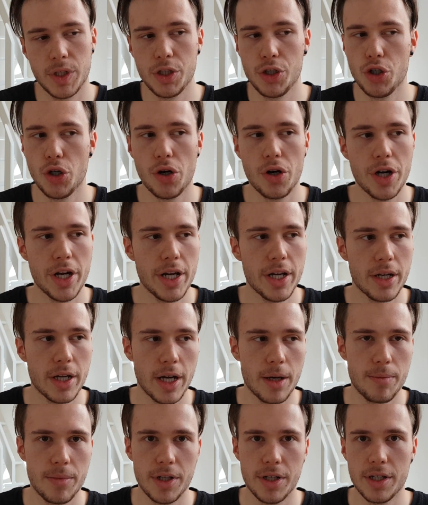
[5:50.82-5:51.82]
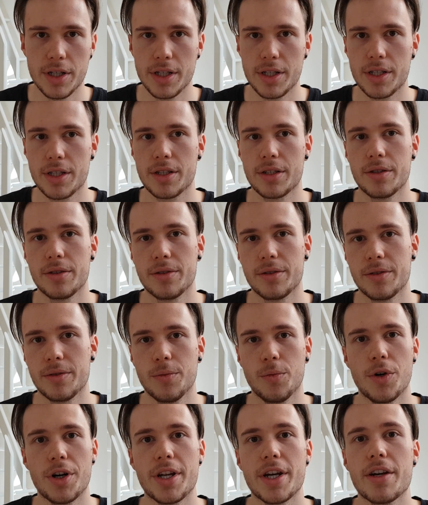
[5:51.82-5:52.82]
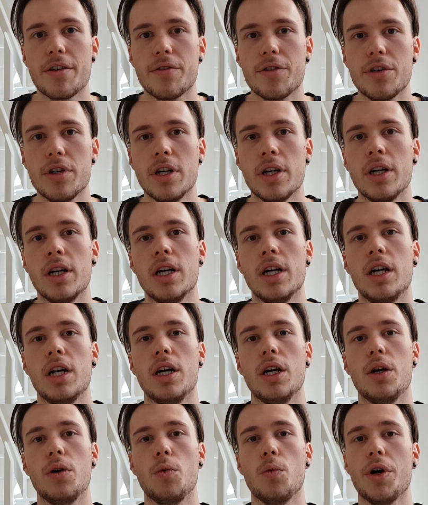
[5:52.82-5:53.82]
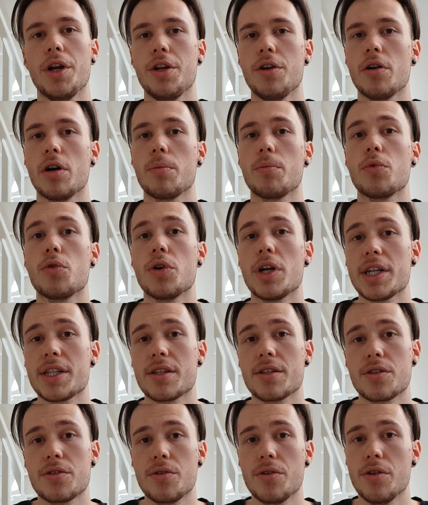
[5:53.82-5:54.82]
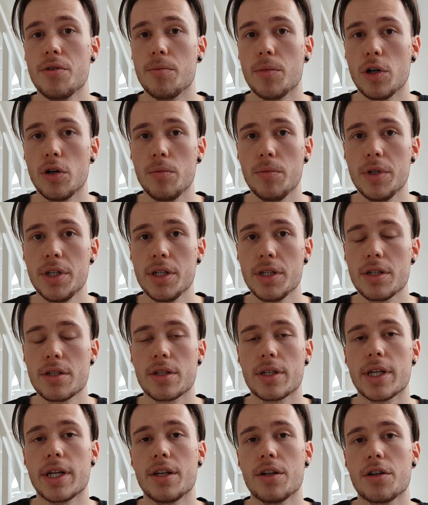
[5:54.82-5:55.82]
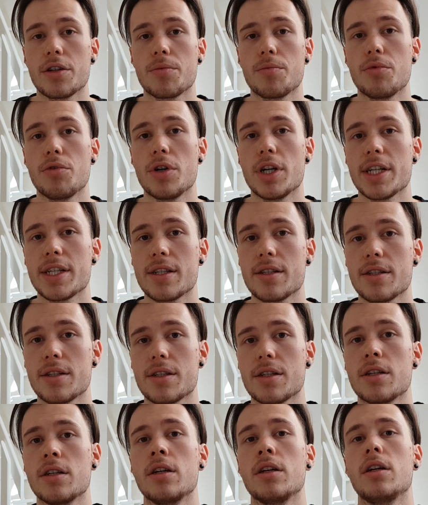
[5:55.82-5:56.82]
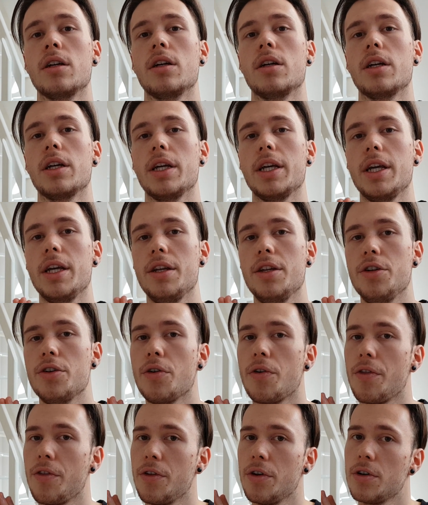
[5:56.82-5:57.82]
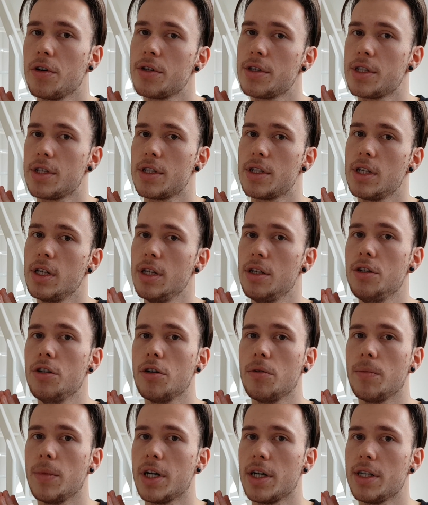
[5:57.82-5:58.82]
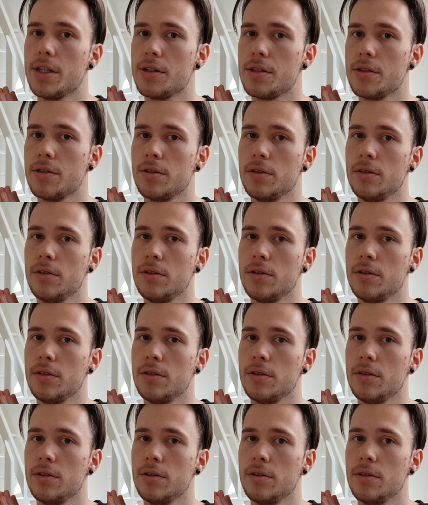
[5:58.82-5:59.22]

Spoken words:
joy, happiness, whatever, when you are present to the moment and not present in your thoughts, in your mind.